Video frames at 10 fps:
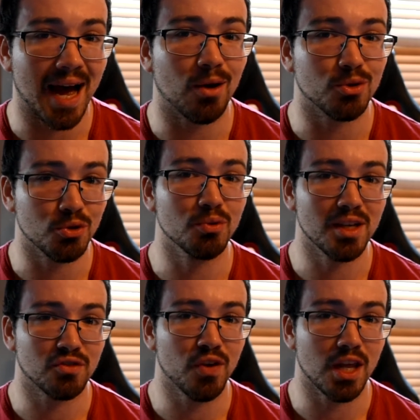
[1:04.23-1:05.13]
down to
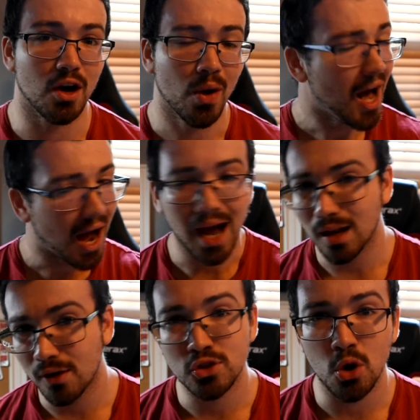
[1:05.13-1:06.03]
this video. I
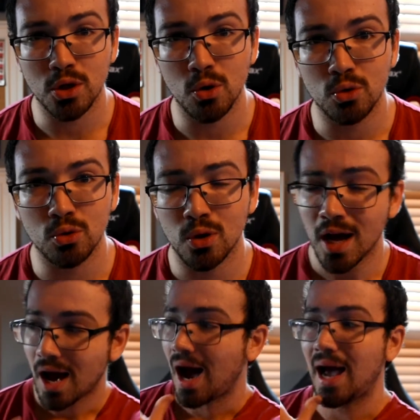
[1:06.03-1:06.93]
love Tokyo Ghoul.
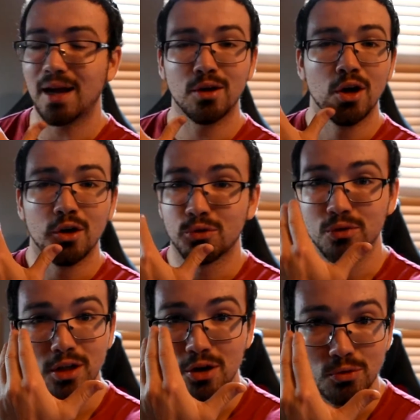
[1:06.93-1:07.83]
I,
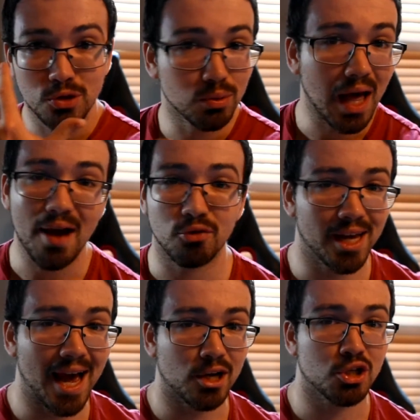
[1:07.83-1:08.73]
you know, do live
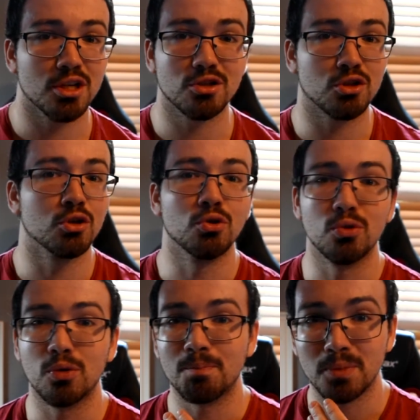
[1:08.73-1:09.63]
reactions
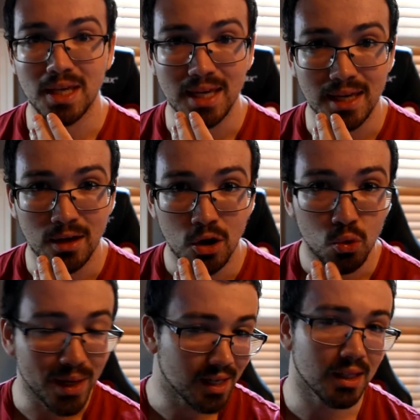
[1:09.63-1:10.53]
to the
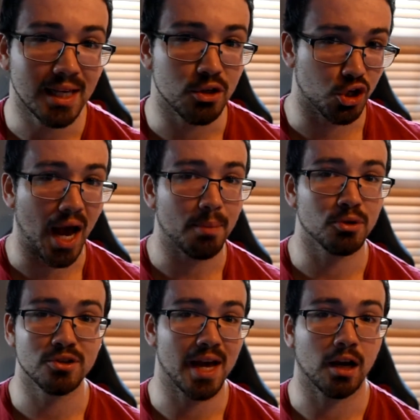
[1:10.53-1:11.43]
weekly
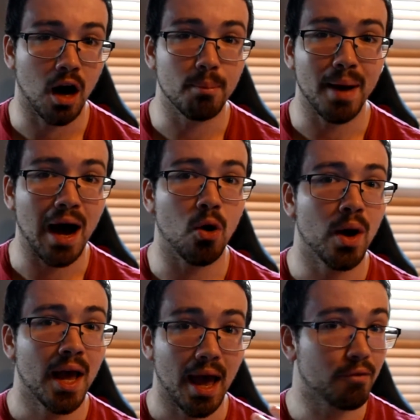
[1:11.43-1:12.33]
chapters that come
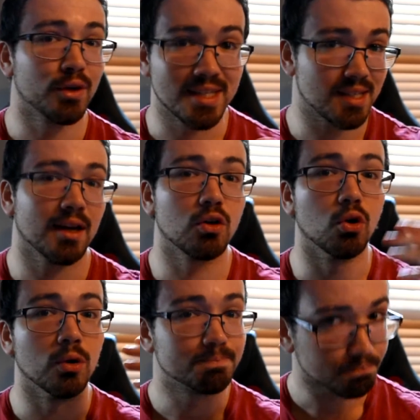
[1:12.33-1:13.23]
out every
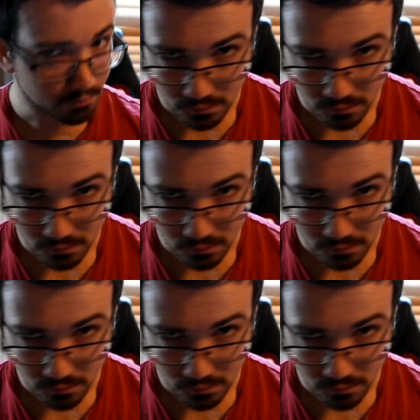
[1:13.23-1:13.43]
single